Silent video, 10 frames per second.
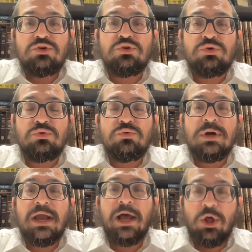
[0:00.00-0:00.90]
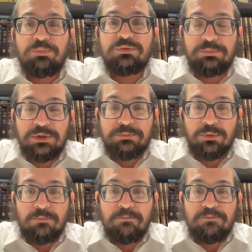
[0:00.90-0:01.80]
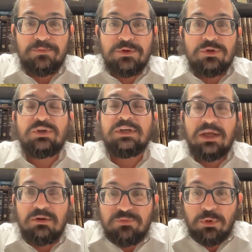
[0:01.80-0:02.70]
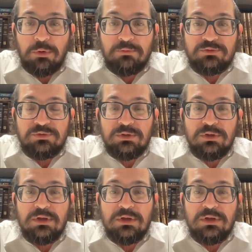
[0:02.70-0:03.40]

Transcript: to help the people, to get involved.